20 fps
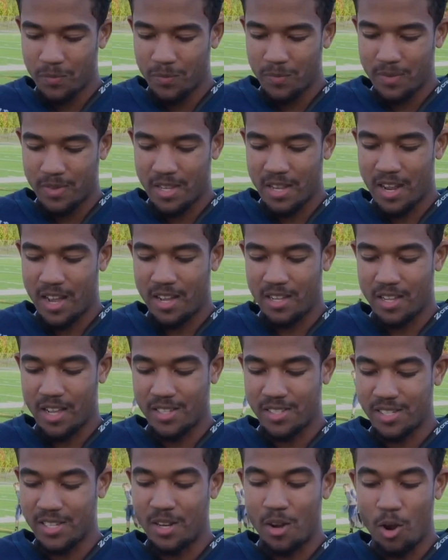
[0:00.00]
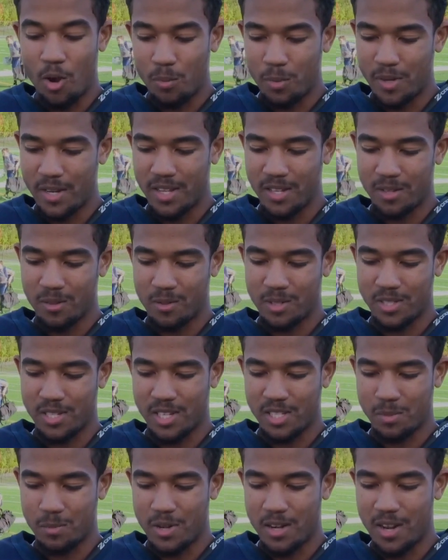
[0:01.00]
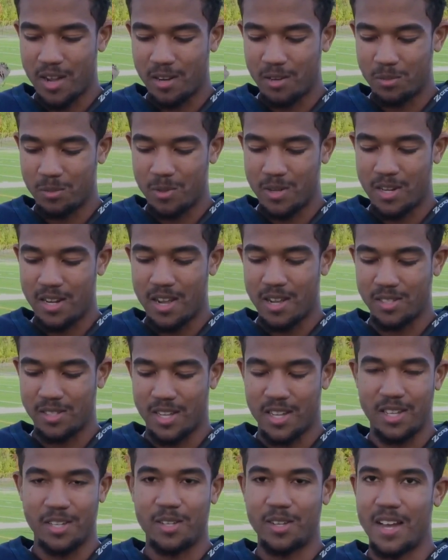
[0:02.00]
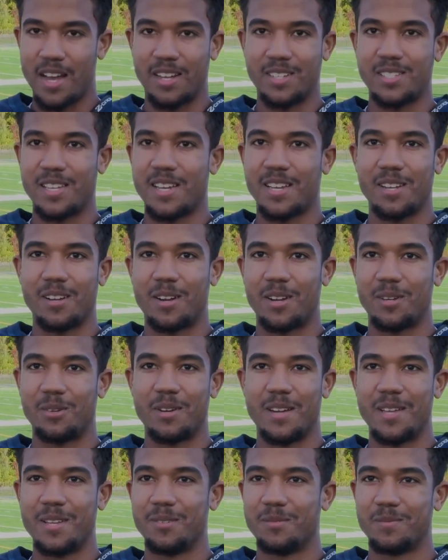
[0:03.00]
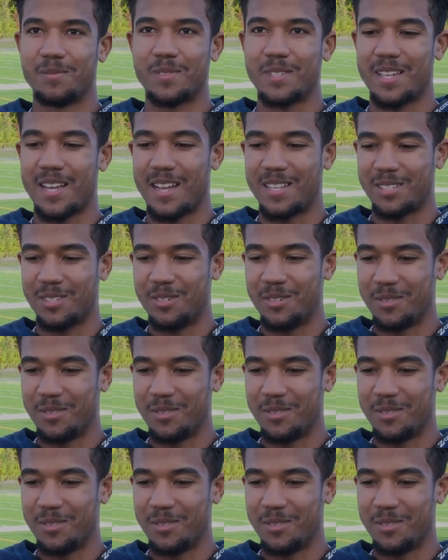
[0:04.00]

Then I seen the opening. Once I spun out of one, I was like, you got to take it all the way. You got to.